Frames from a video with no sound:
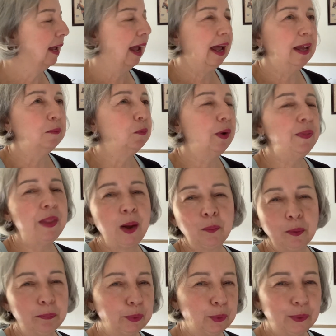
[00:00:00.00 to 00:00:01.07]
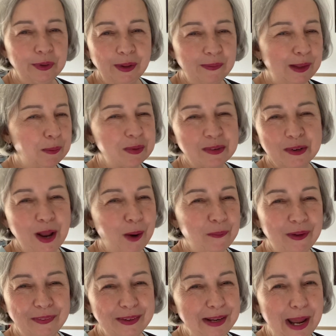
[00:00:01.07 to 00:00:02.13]
And when they were born, there was no
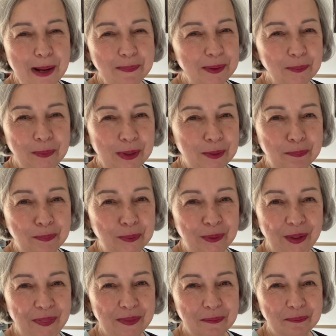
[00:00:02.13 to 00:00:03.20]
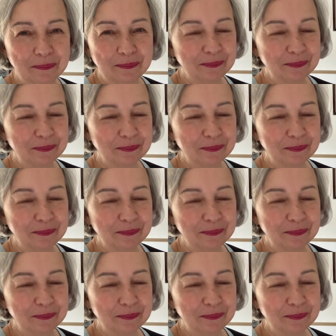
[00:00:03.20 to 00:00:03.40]
other name that we could put on them.